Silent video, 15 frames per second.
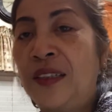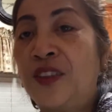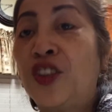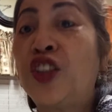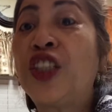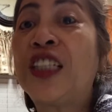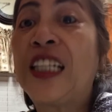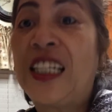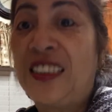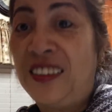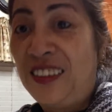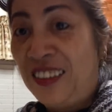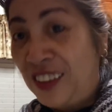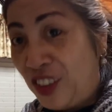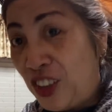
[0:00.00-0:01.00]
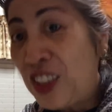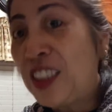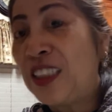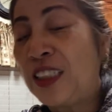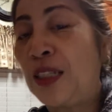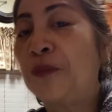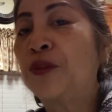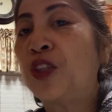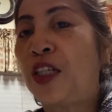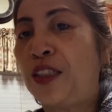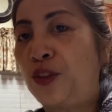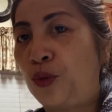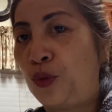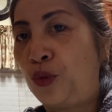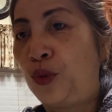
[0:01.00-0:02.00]
chicken that I'm trying
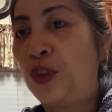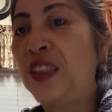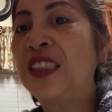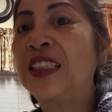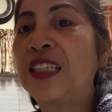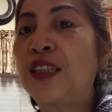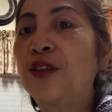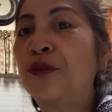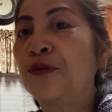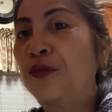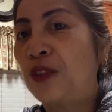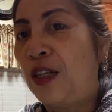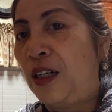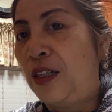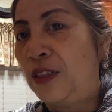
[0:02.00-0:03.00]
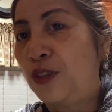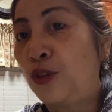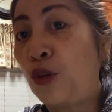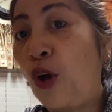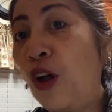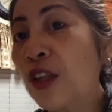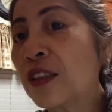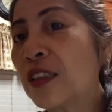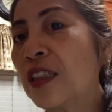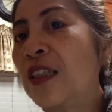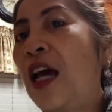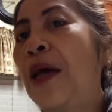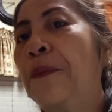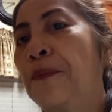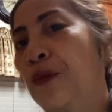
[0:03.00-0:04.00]
to, instead of salt,
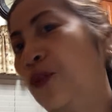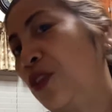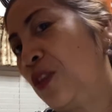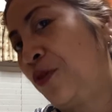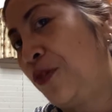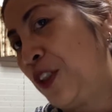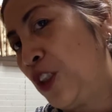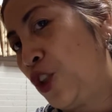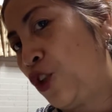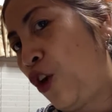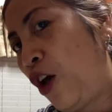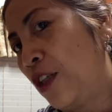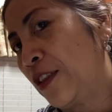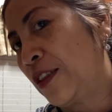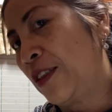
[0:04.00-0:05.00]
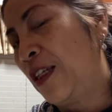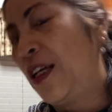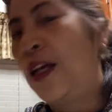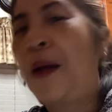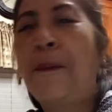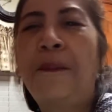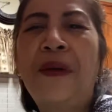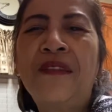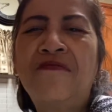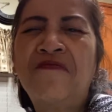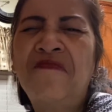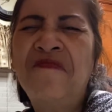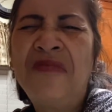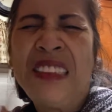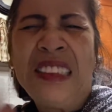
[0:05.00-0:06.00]
I put the fish sauce. But
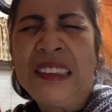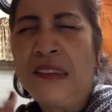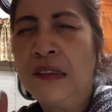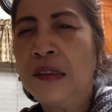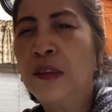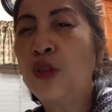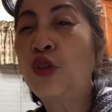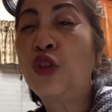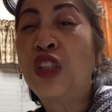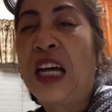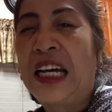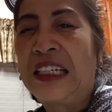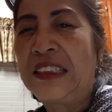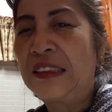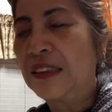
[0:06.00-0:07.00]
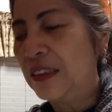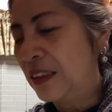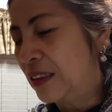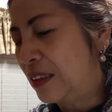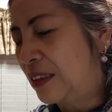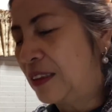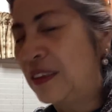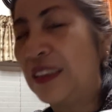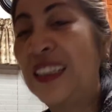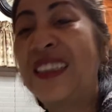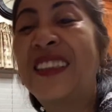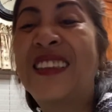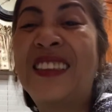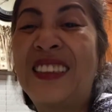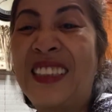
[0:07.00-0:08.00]
no dice, it's
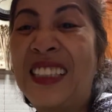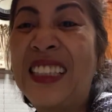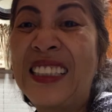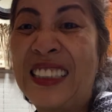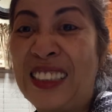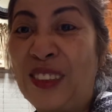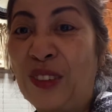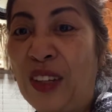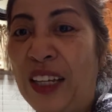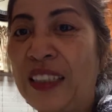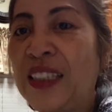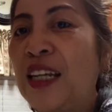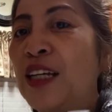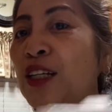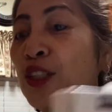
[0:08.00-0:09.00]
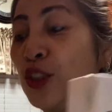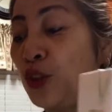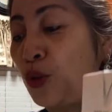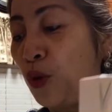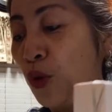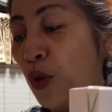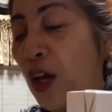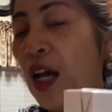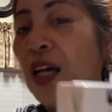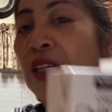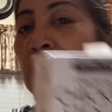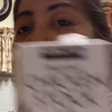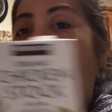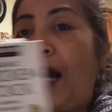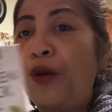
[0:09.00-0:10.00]
easy, right? So
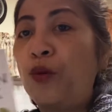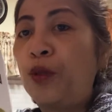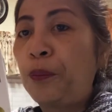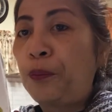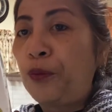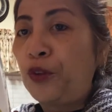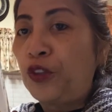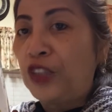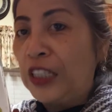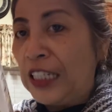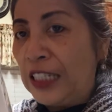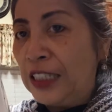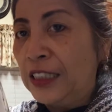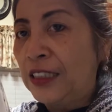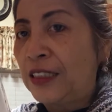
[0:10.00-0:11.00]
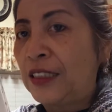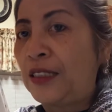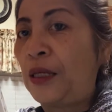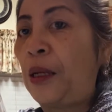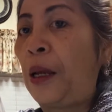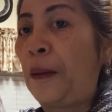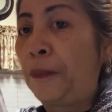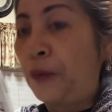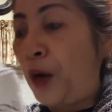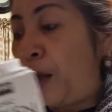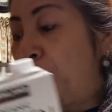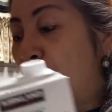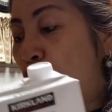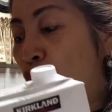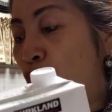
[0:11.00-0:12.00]
I will put this. I
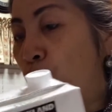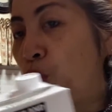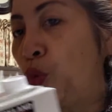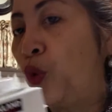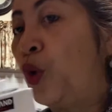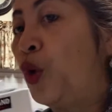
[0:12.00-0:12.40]
promise you,